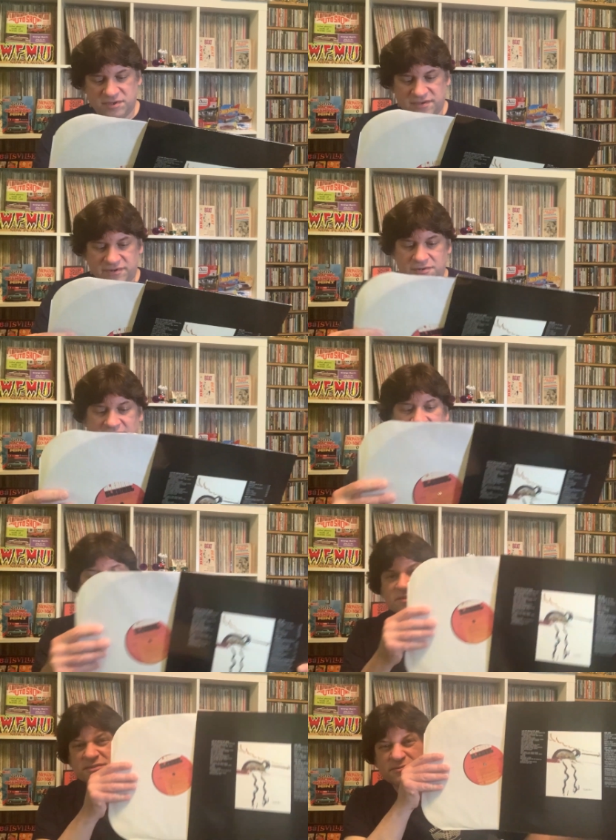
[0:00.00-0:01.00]
even though it
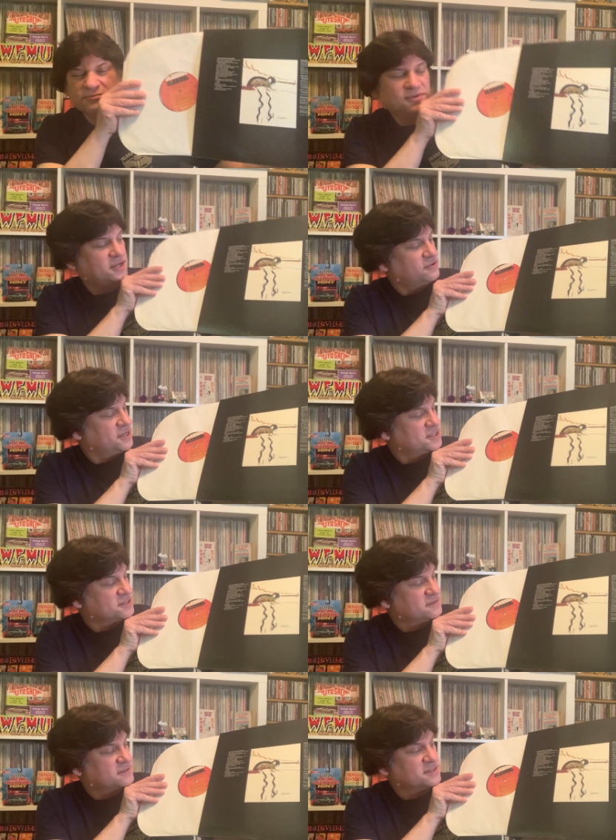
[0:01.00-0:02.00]
has a
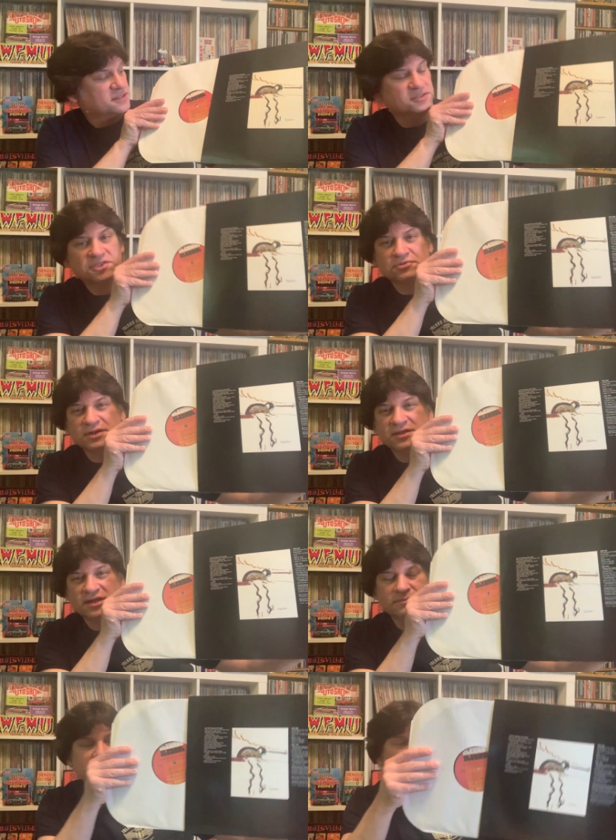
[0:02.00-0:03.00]
recreation of the Straight
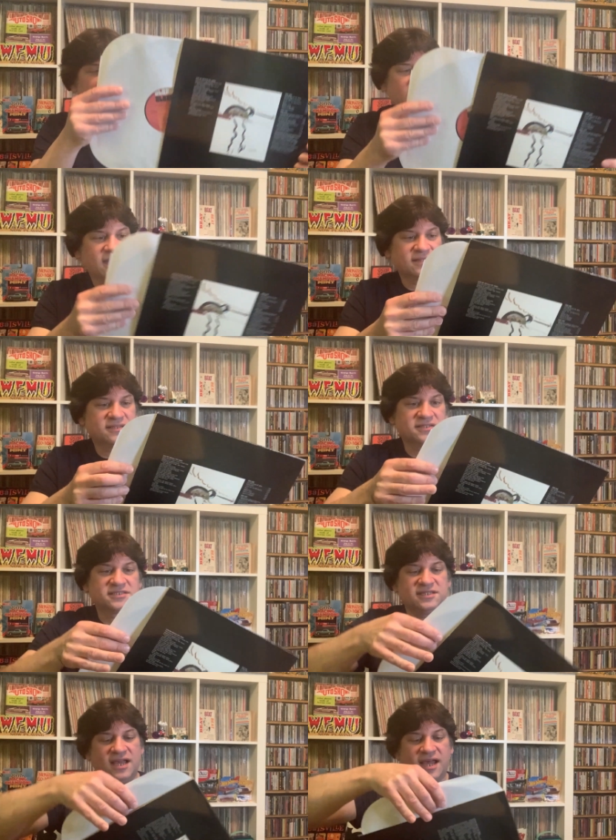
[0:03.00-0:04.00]
label. I got
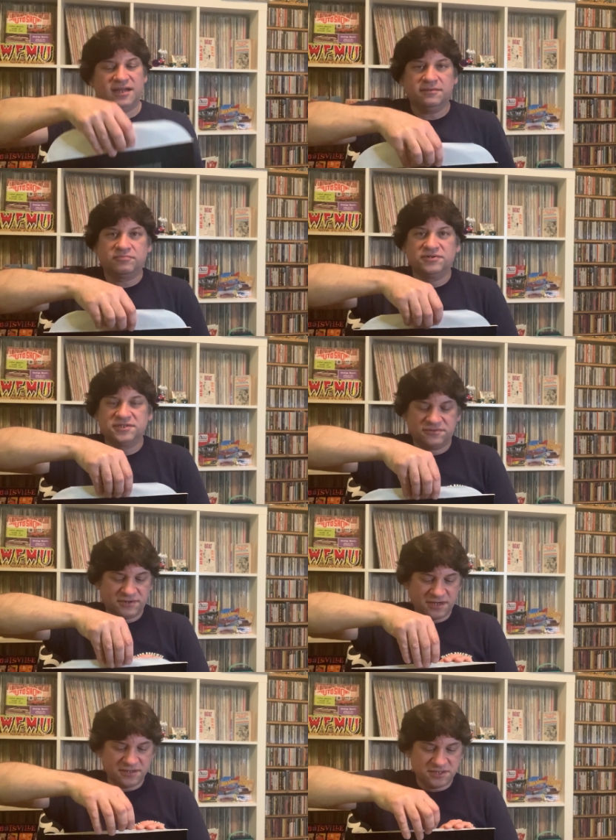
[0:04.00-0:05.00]
this at Princeton
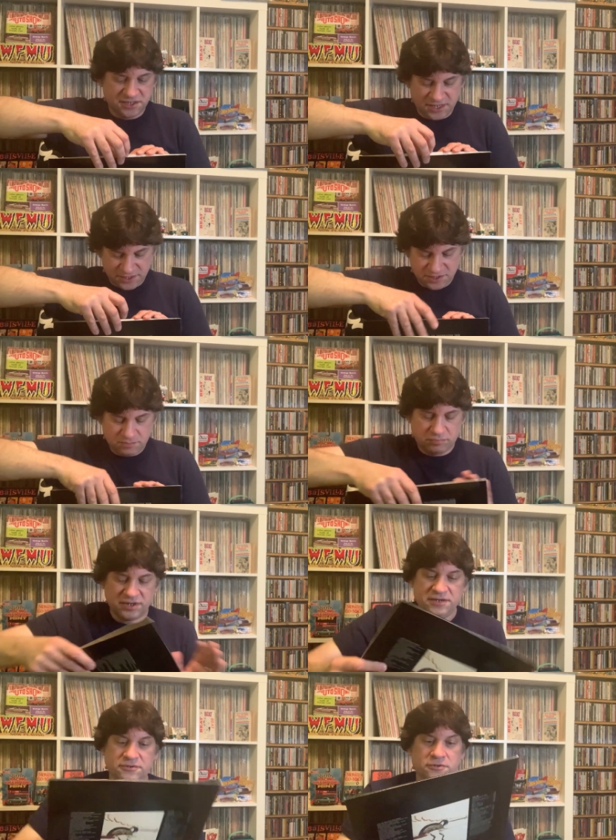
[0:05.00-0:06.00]
Record Exchange,
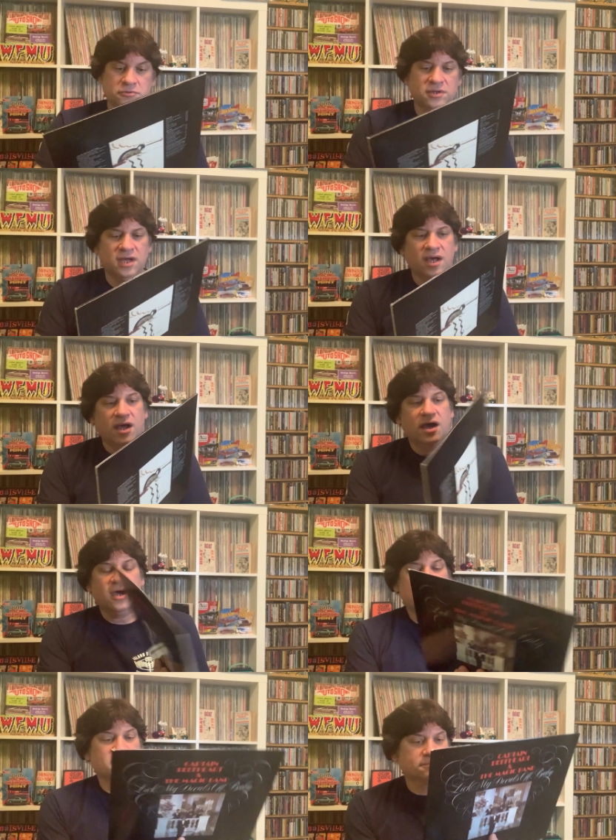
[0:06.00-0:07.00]
brand new.
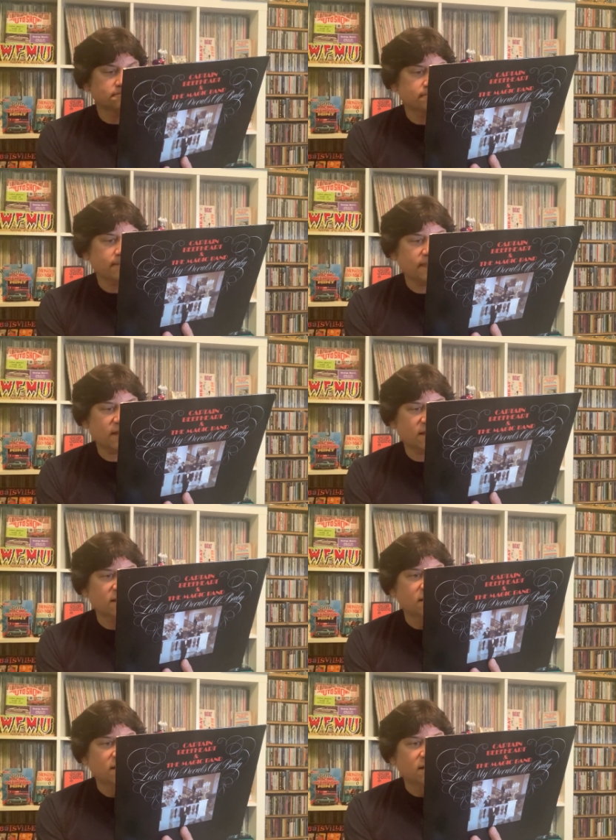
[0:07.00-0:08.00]
Um,
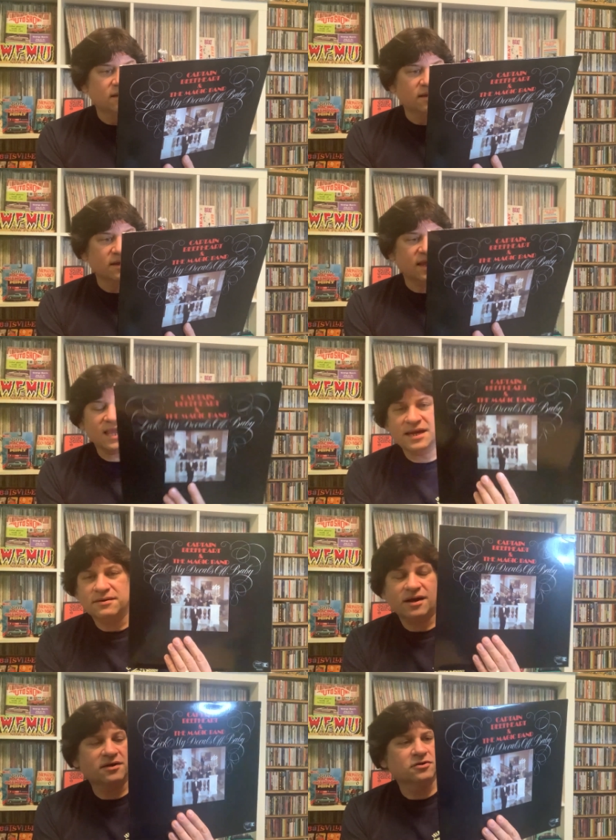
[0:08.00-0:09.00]
can't,
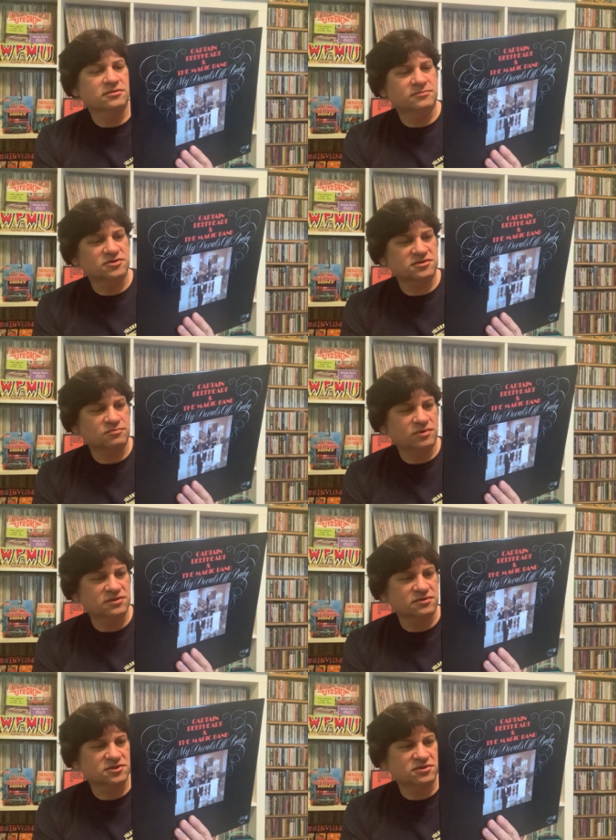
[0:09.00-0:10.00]
I know the most
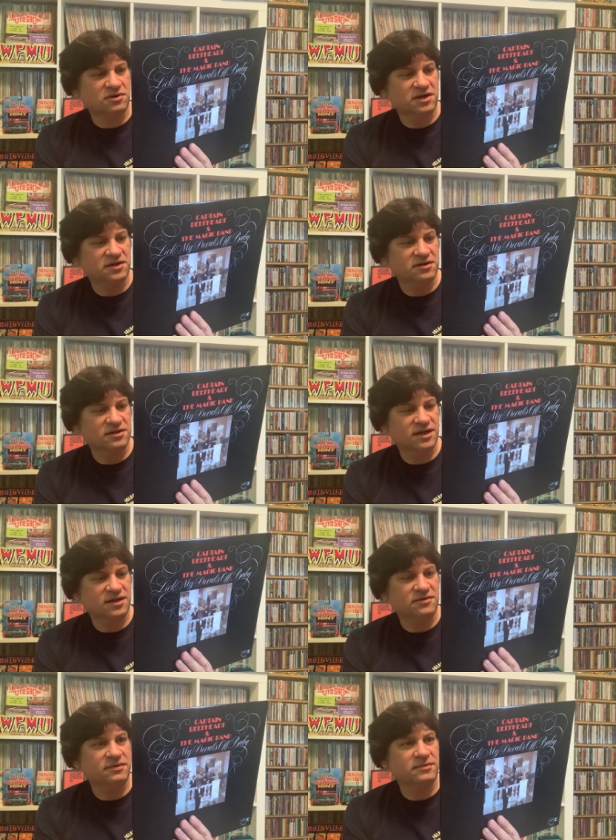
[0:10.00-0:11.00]
well-known song on here that I
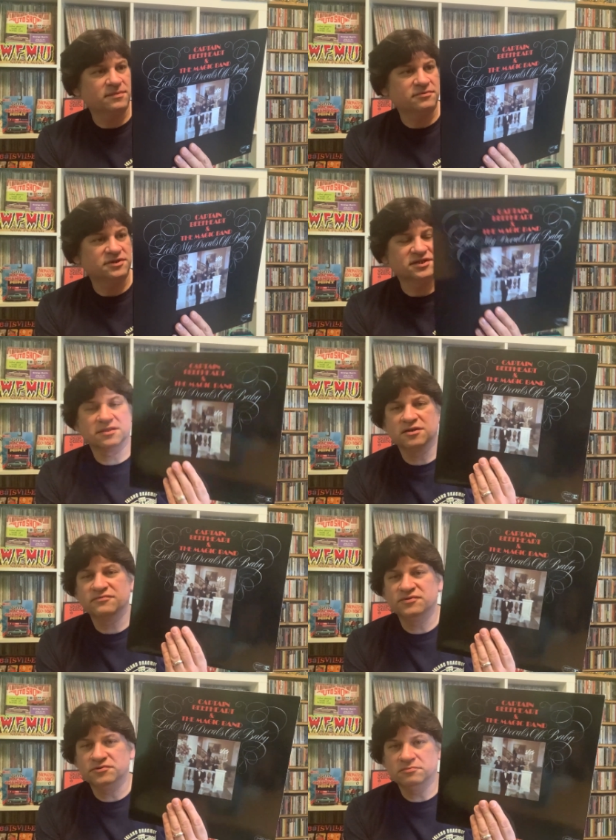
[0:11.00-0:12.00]
can remember is I
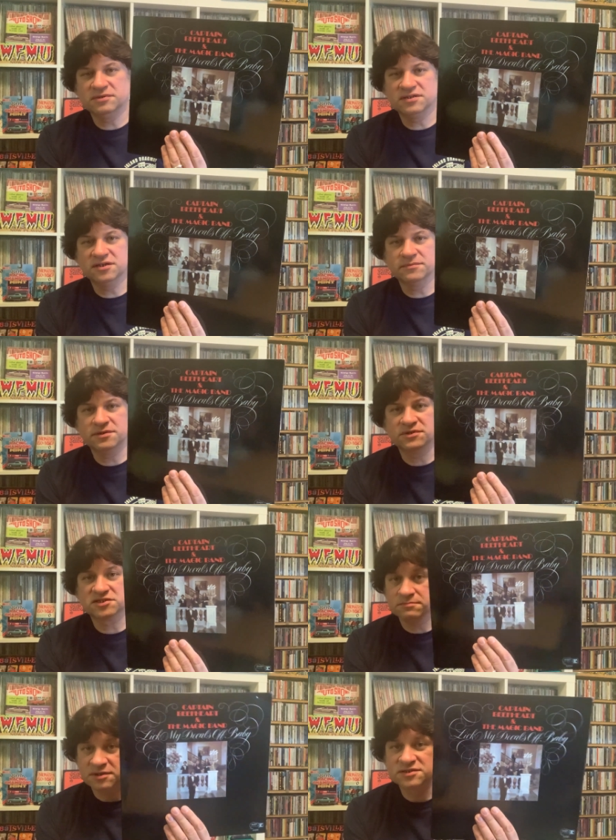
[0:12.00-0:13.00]
Love You, You Big Dummy, which
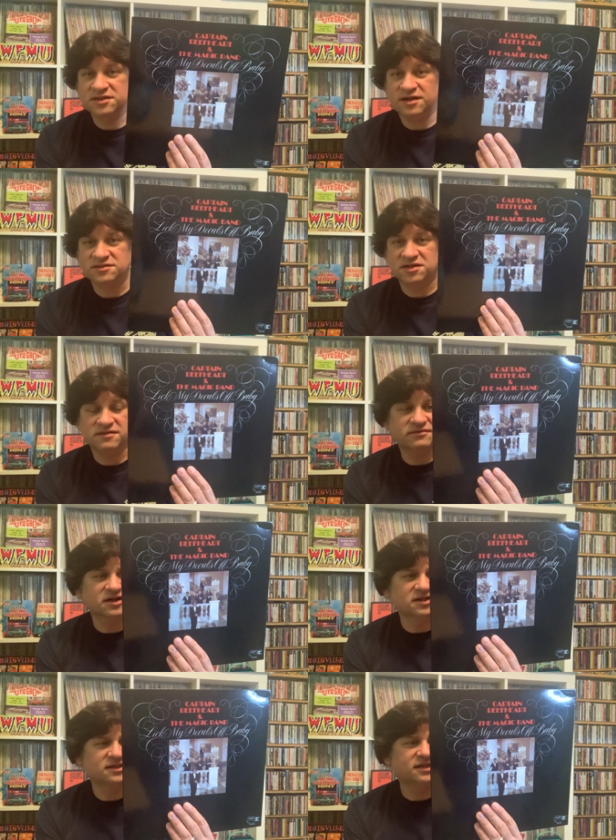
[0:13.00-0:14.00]
the Buzzcocks covered
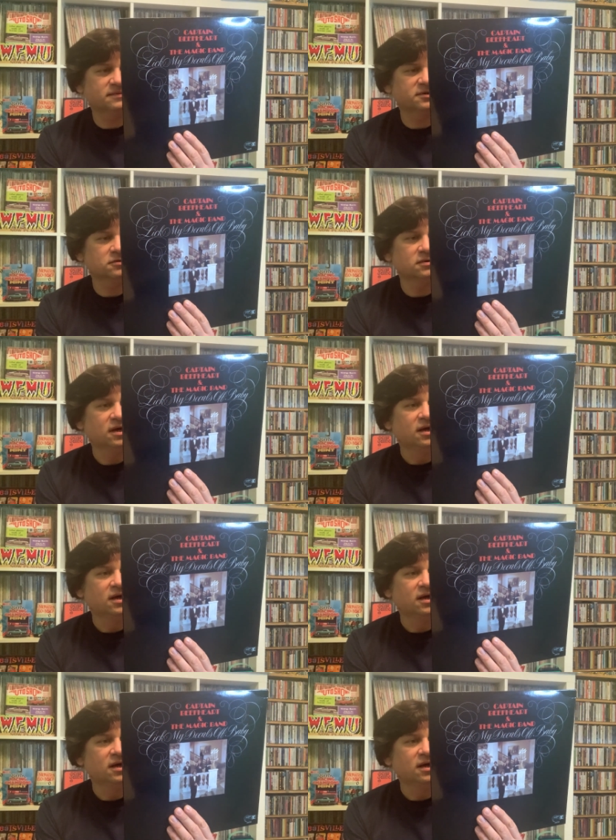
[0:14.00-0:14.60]
on a demo.